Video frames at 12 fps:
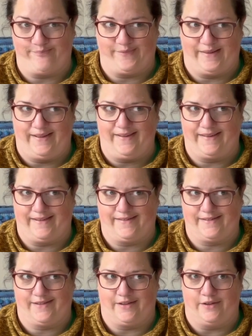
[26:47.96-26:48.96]
I think
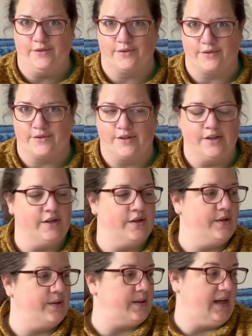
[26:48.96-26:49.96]
that's your lot.
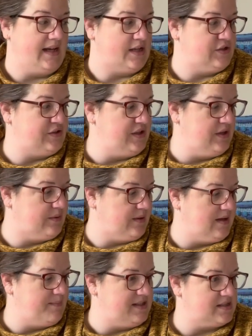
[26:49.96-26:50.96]
Okay, so
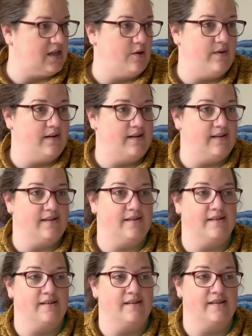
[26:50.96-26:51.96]
I best go and
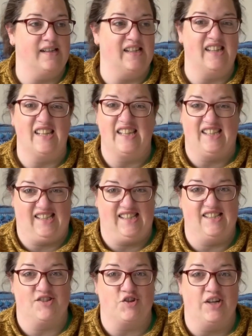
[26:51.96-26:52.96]

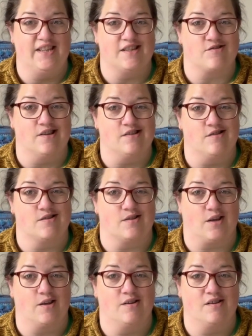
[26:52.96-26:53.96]
try this dress on so
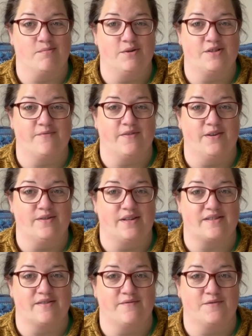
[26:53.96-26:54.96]
I can put some
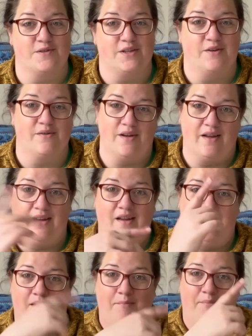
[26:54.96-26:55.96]
photos in for you
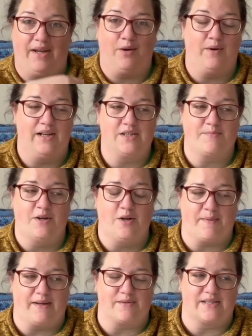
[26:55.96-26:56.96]
back when I spoke
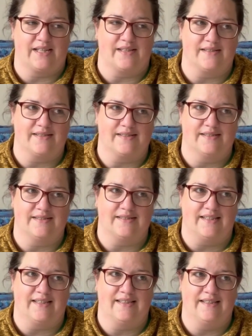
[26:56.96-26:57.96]
about it, because
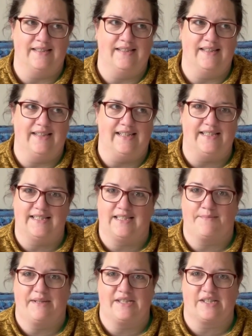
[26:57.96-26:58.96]

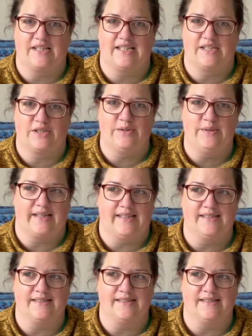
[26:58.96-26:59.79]
editing me is going to need to do that,